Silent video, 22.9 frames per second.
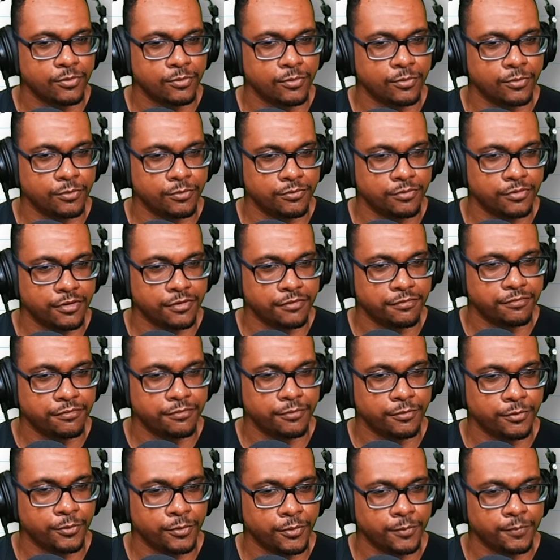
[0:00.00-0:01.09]
over
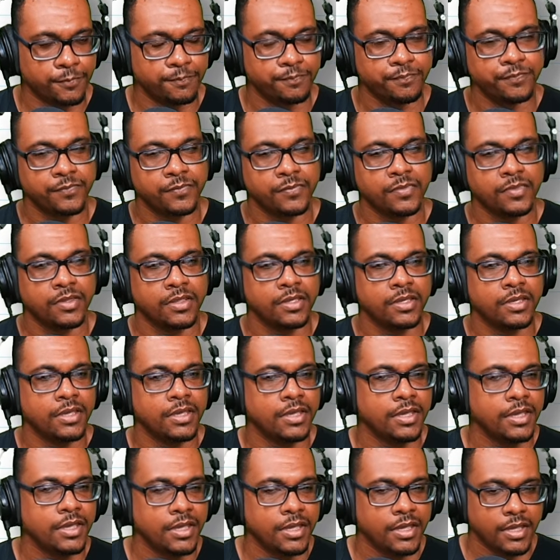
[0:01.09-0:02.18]
4.
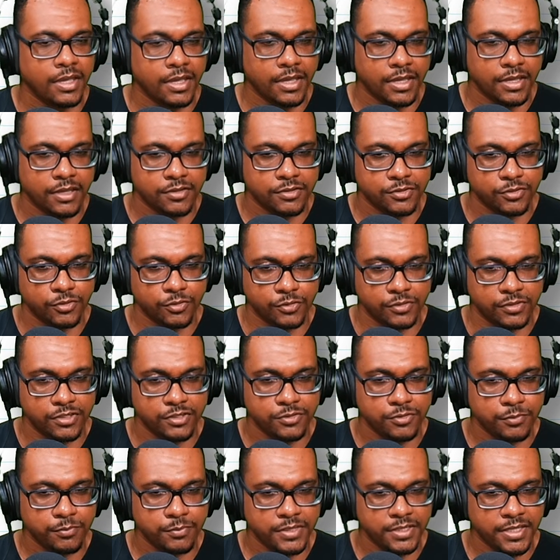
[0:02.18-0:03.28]
So this
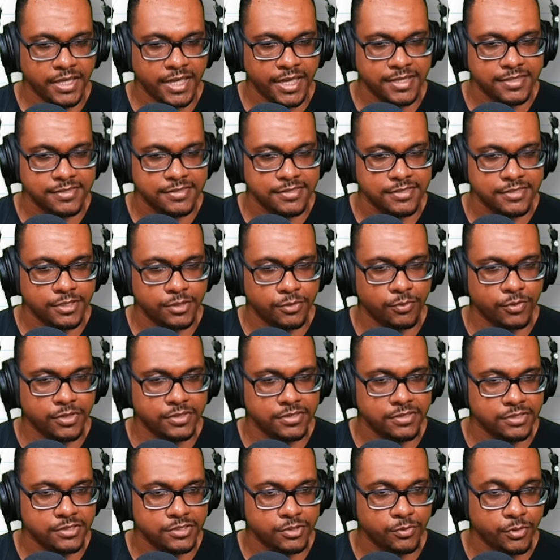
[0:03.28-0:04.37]
would be x is equal
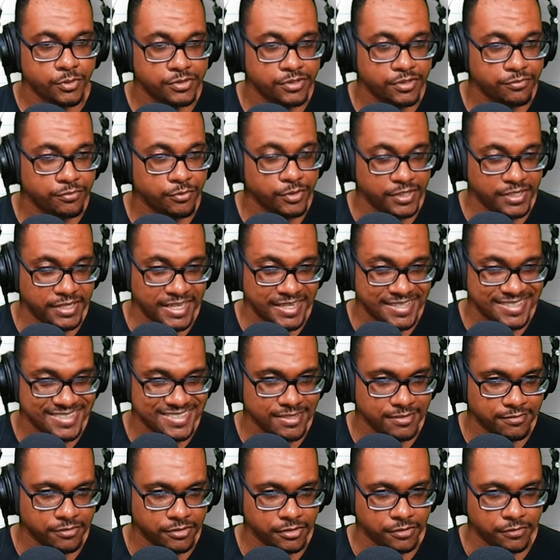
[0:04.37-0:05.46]
to the square root of 49,
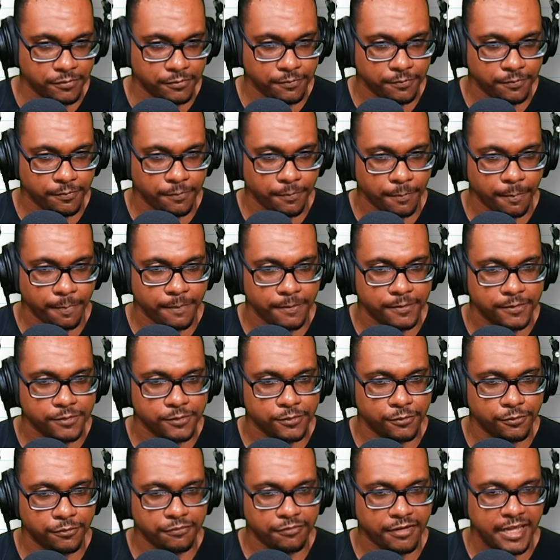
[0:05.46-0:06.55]
7.
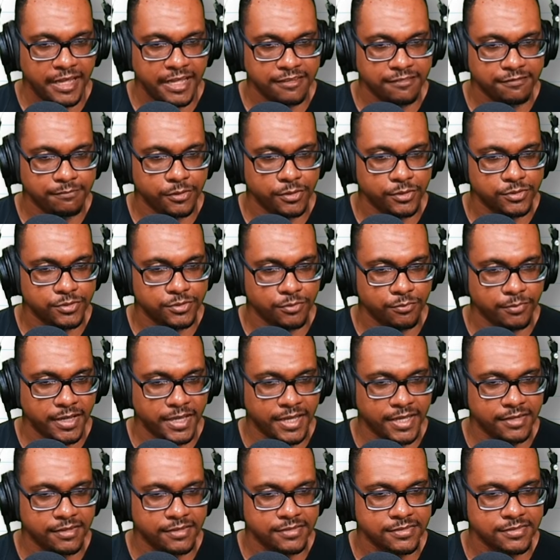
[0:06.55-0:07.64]
So 5 plus or
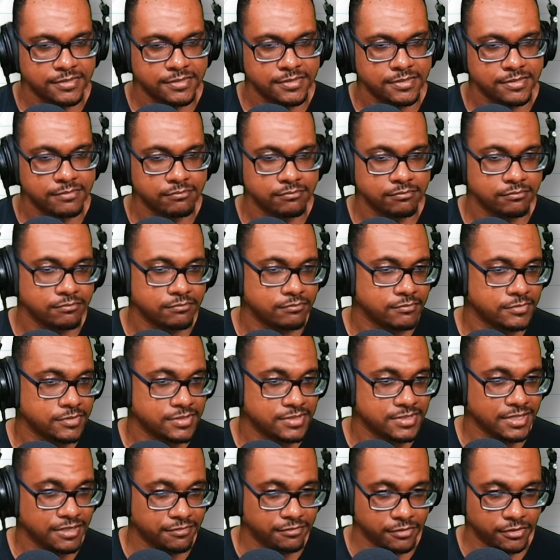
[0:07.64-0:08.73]
minus
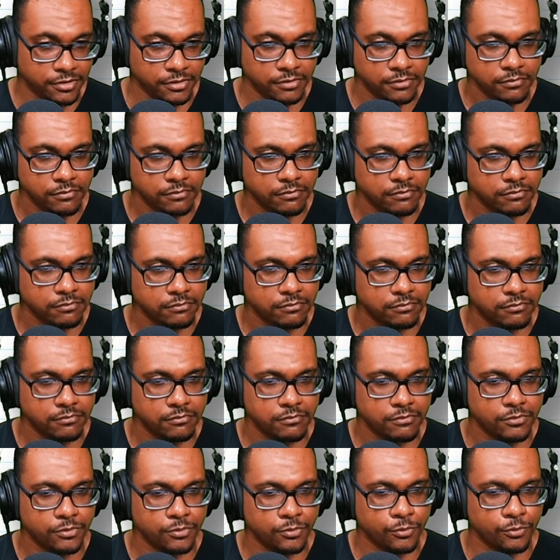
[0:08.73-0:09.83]
7
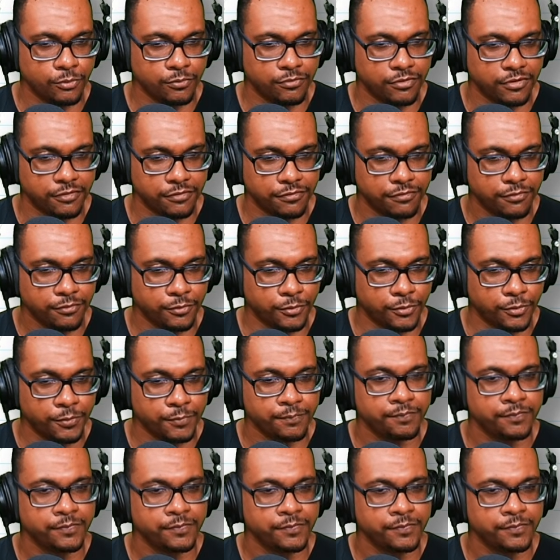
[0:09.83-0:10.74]
over 4.